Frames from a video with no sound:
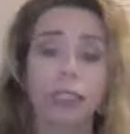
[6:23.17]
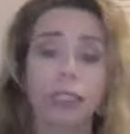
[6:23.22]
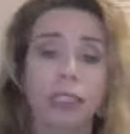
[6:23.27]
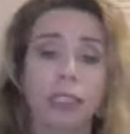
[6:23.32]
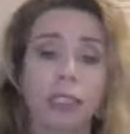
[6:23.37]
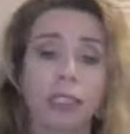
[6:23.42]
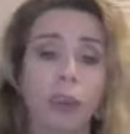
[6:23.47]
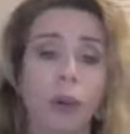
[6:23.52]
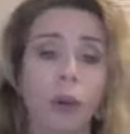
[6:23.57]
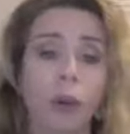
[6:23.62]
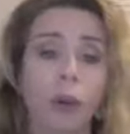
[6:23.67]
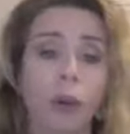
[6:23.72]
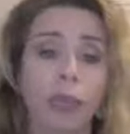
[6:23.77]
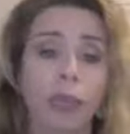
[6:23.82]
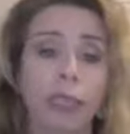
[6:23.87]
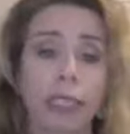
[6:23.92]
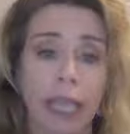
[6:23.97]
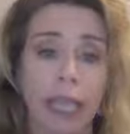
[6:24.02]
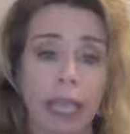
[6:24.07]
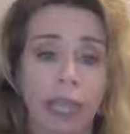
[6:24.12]
So
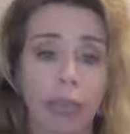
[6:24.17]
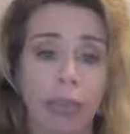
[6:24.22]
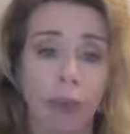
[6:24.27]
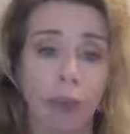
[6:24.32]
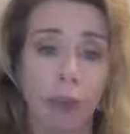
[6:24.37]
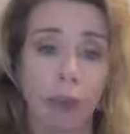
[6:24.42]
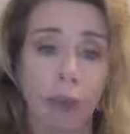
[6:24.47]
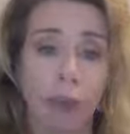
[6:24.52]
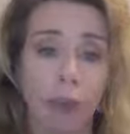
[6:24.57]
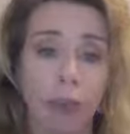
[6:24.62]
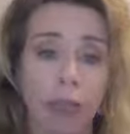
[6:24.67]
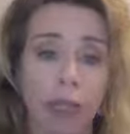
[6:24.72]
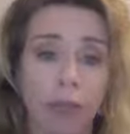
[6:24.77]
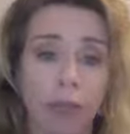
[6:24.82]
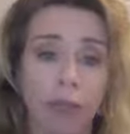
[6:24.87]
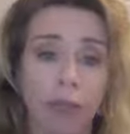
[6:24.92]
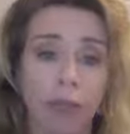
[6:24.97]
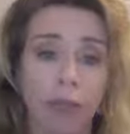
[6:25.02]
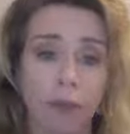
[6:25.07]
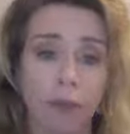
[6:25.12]
to get in at one
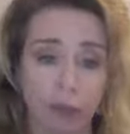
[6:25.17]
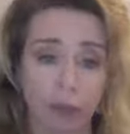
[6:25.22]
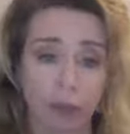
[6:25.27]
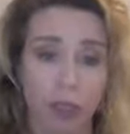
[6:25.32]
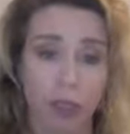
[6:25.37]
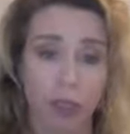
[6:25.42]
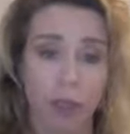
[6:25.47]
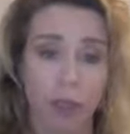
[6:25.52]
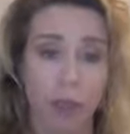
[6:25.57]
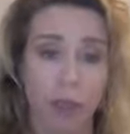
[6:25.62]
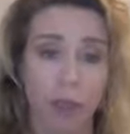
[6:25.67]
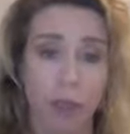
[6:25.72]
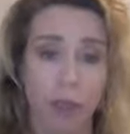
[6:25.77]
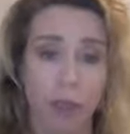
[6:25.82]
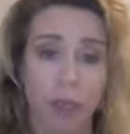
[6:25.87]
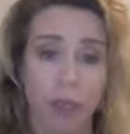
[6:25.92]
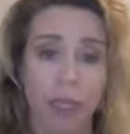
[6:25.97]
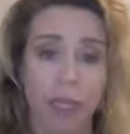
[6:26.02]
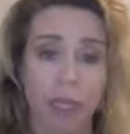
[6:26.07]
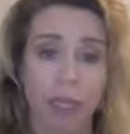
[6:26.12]
point, the first time you put
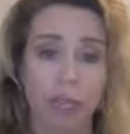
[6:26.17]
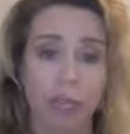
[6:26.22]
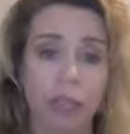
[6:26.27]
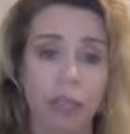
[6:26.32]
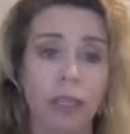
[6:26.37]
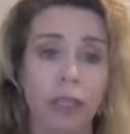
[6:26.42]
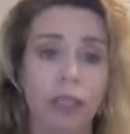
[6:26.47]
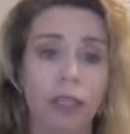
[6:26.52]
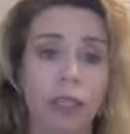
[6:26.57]
money in,